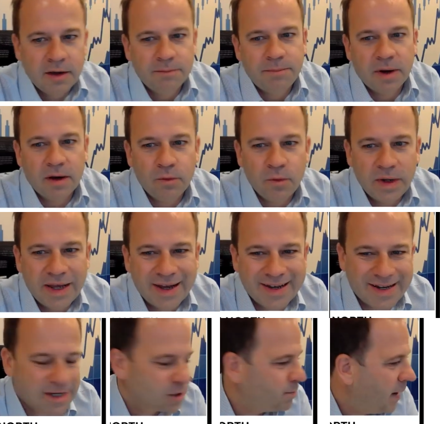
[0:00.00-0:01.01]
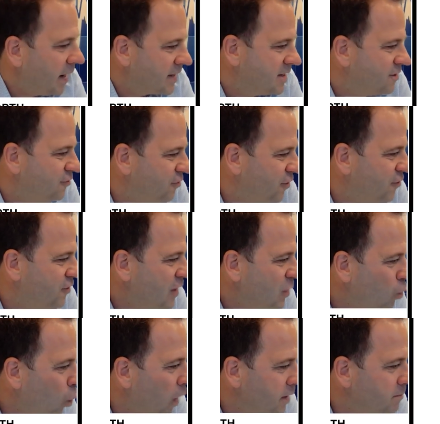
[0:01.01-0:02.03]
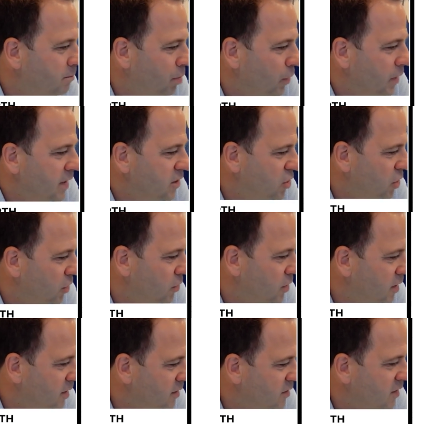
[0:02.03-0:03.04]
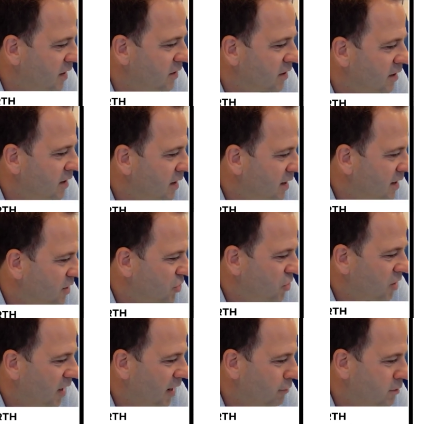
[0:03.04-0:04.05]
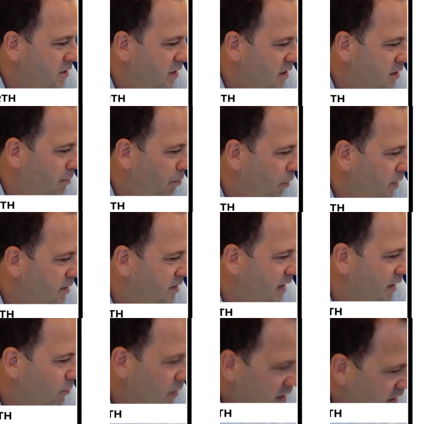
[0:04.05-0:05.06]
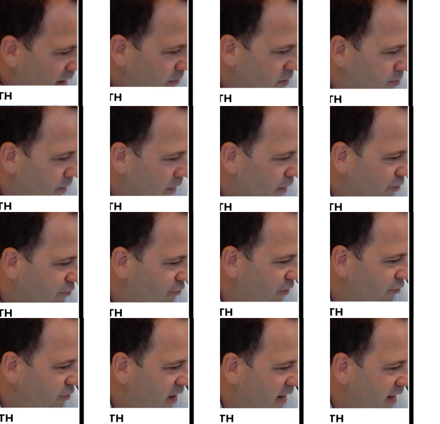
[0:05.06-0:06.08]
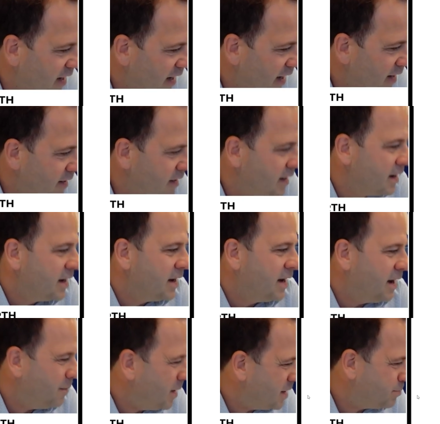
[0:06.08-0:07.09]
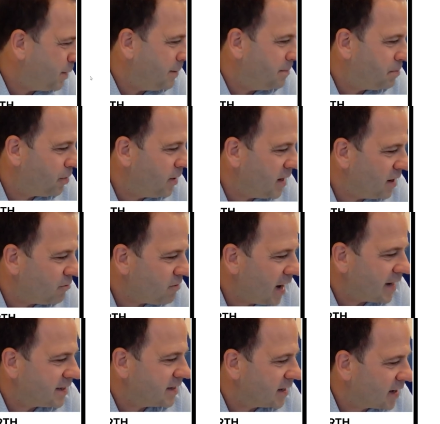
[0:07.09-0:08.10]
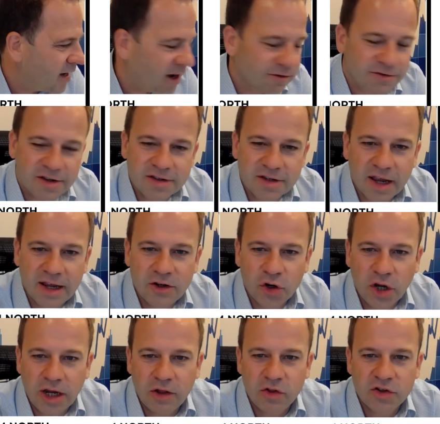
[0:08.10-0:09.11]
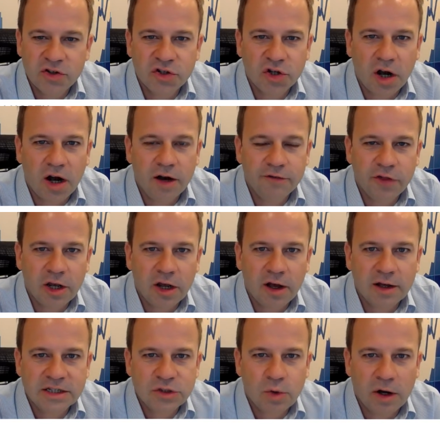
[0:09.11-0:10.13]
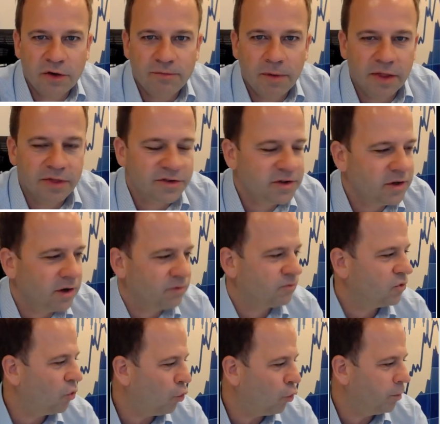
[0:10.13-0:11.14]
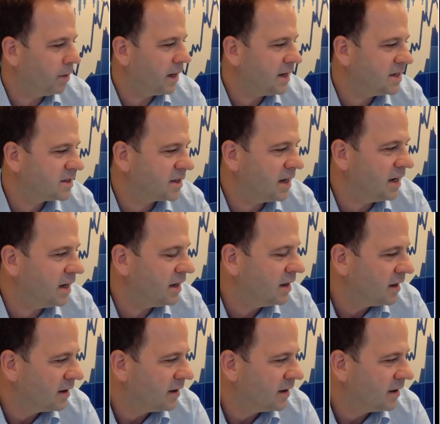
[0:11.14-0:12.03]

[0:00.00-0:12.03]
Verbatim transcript: but we had expected fifty-one point two. You can see that July was disappointing. We dipped below fifty again. I mean, it's been pretty erratic, I have to say. Looking at this chart over the last twelve months, you don't normally see